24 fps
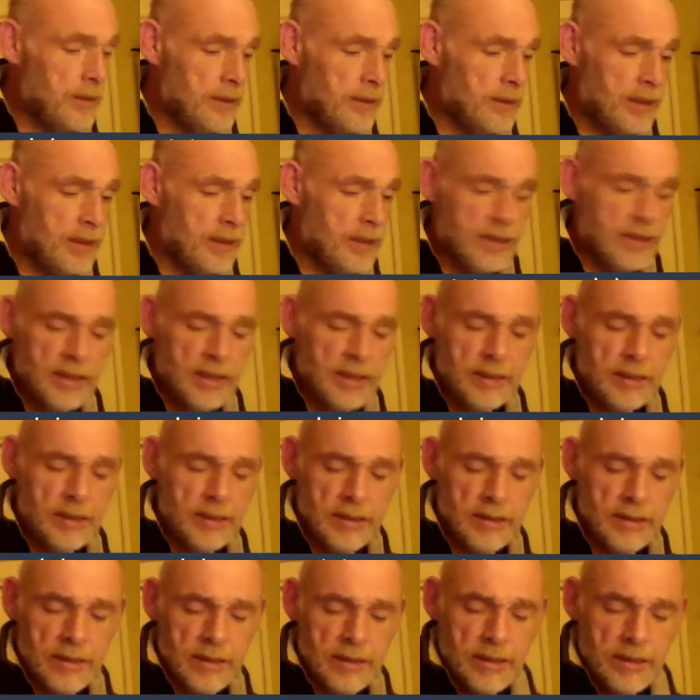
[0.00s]
as I
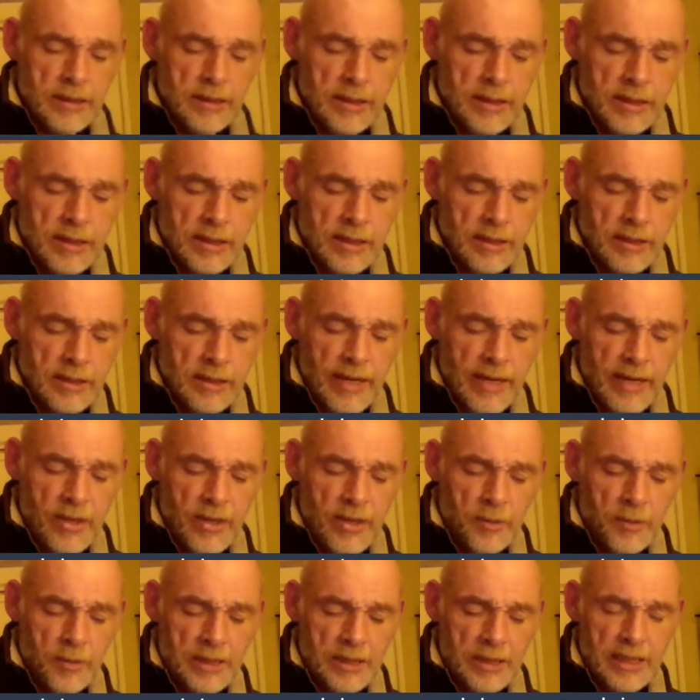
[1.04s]
crack
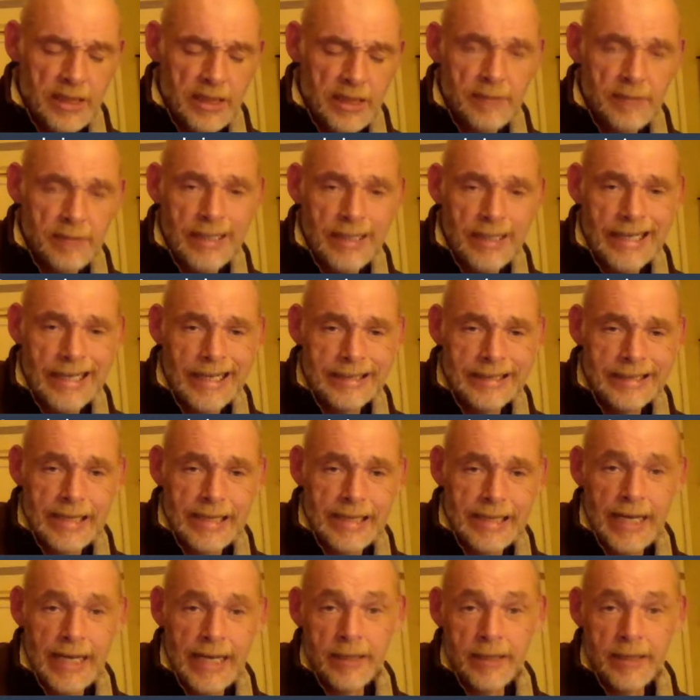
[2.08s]
open my last can.